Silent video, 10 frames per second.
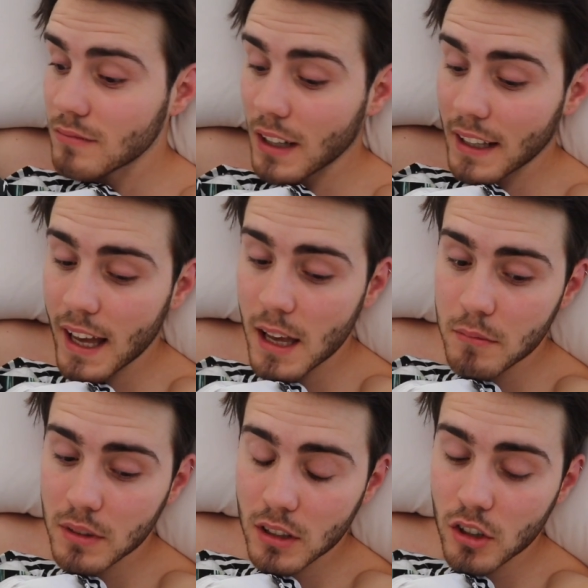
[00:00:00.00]
I
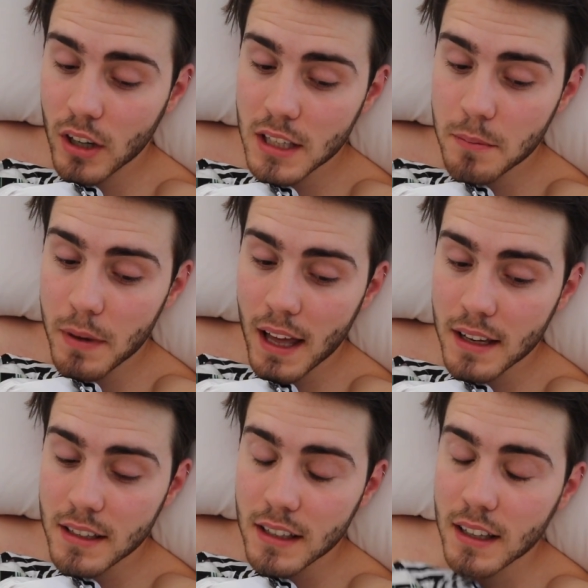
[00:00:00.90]
came, got into
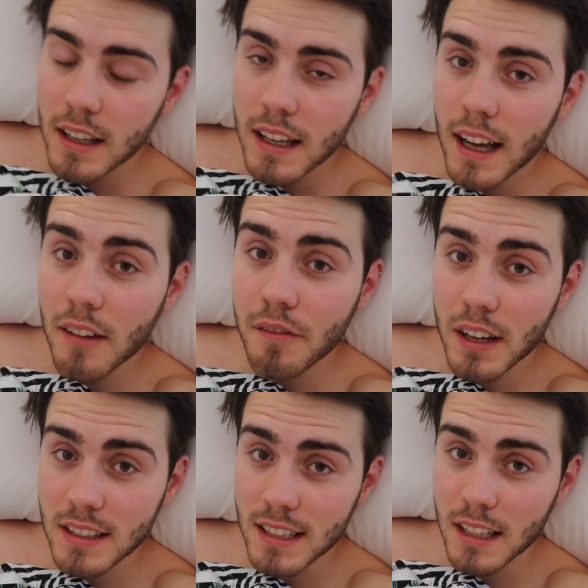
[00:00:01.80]
bed, and
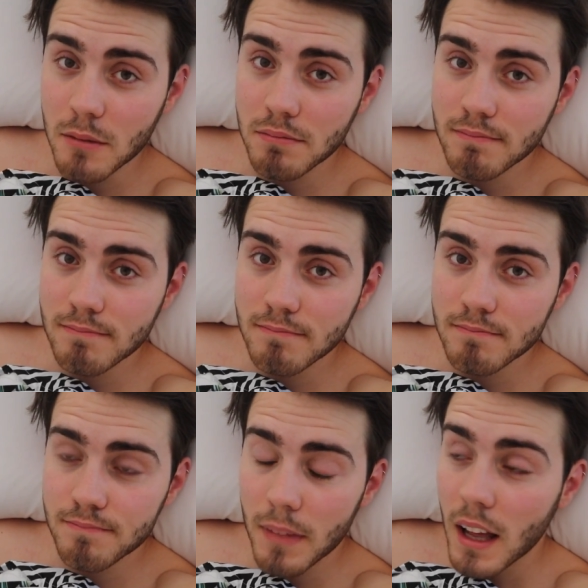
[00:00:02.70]
fell asleep.
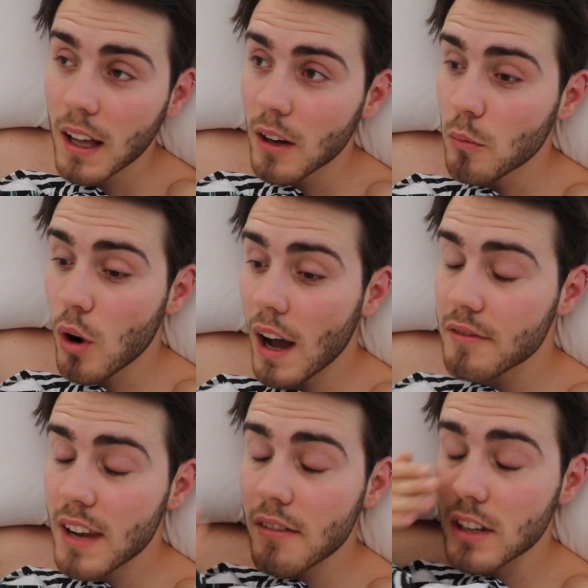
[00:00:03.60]
What I've
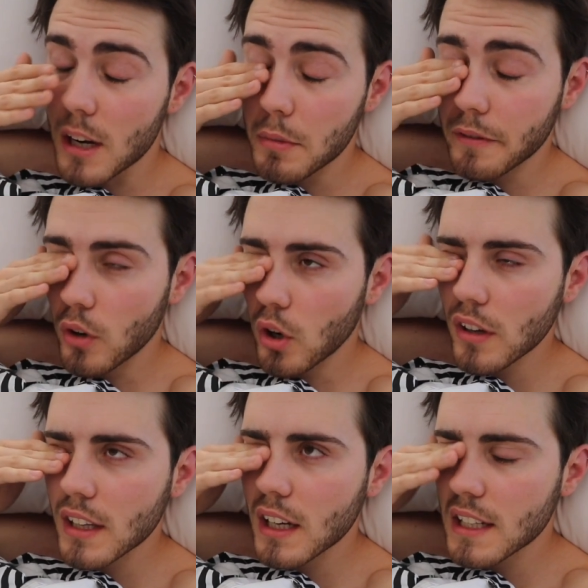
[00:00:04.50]
never done before
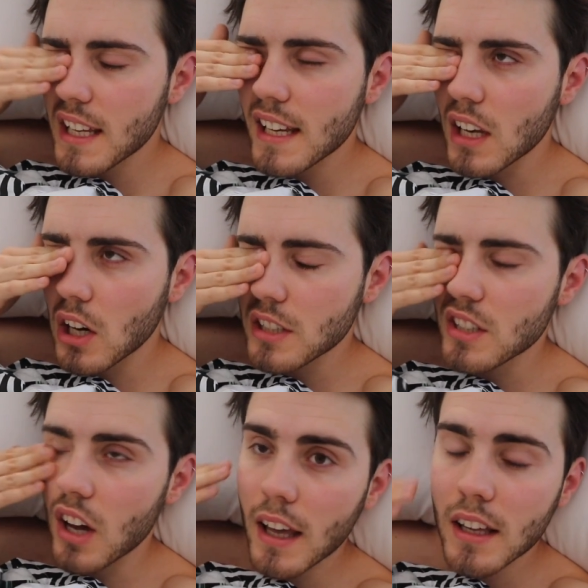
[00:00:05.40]
that I did
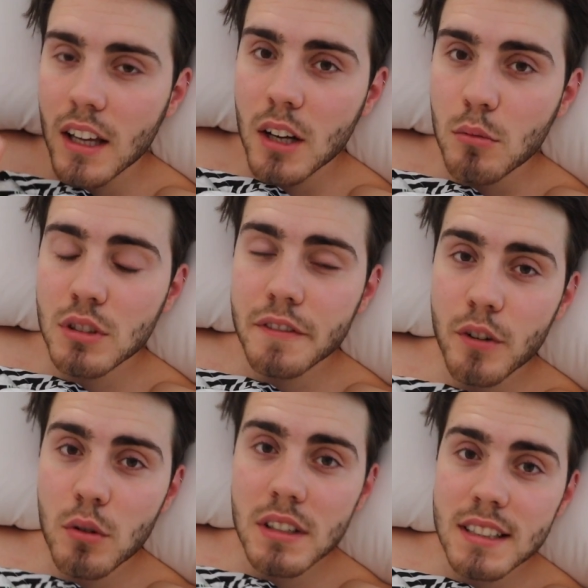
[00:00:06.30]
last night was
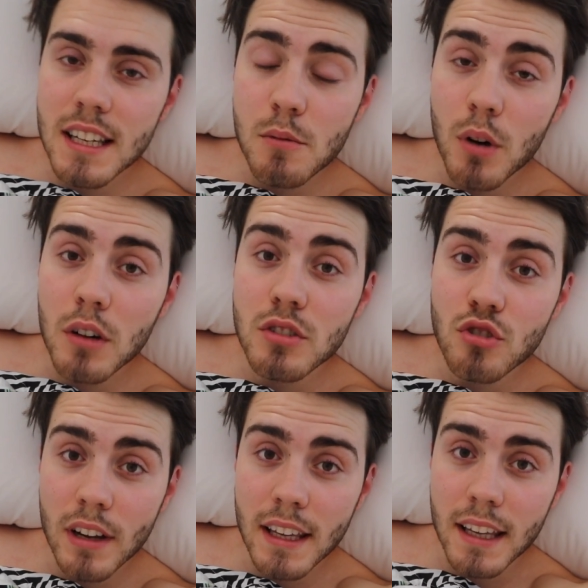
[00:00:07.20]
fall asleep whilst
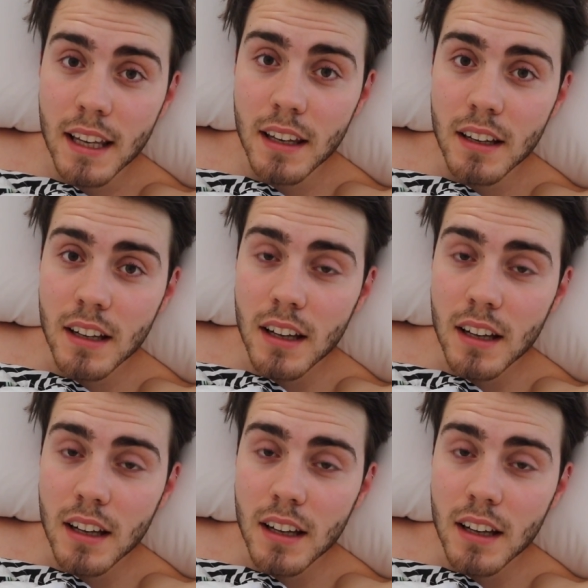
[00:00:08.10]
drinking.